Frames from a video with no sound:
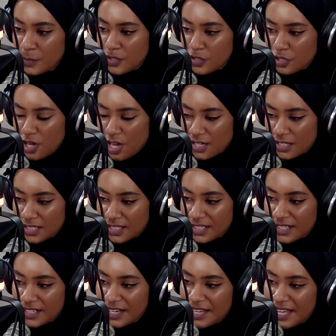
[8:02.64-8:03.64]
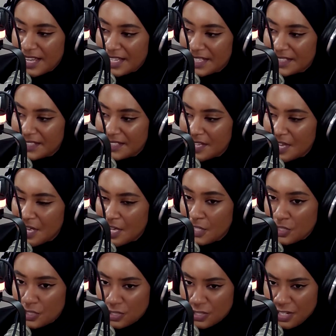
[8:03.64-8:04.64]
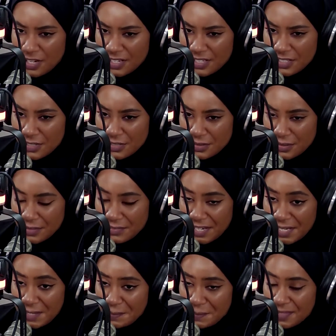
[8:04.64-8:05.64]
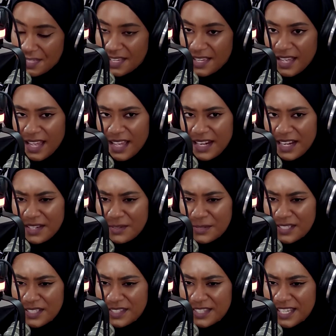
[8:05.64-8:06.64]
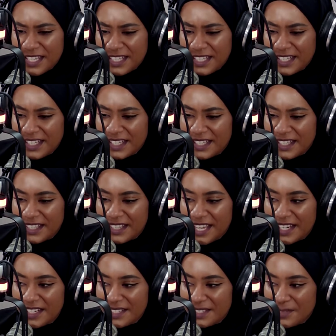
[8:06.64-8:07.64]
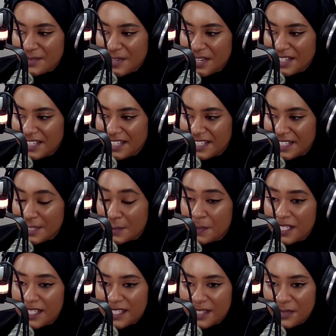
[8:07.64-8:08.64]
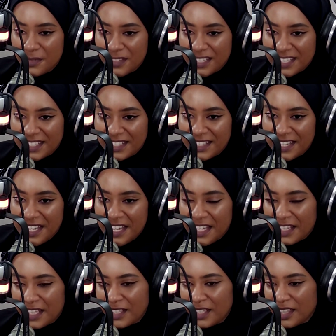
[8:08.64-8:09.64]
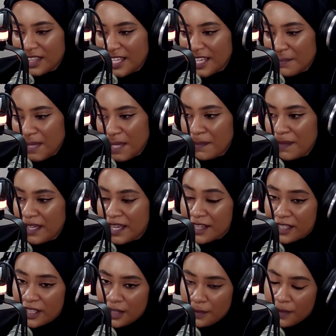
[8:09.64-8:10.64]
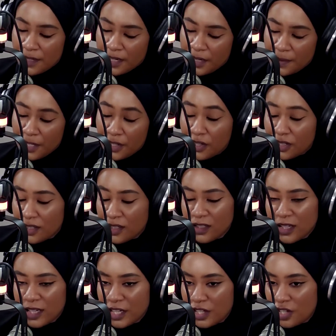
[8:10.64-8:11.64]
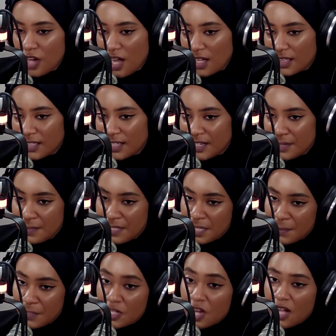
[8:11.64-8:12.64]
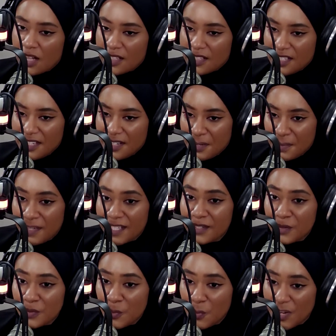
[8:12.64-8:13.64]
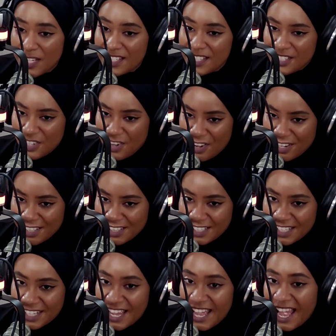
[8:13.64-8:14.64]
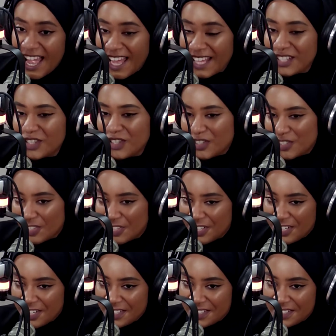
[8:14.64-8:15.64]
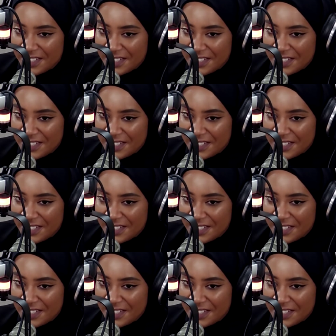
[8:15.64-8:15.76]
chocolate and sugar art, right? And I was thinking, that is very specific. Like, you think maybe as you become to study chocolate and become a chocolatier, but Swiss chocolate and sugar art.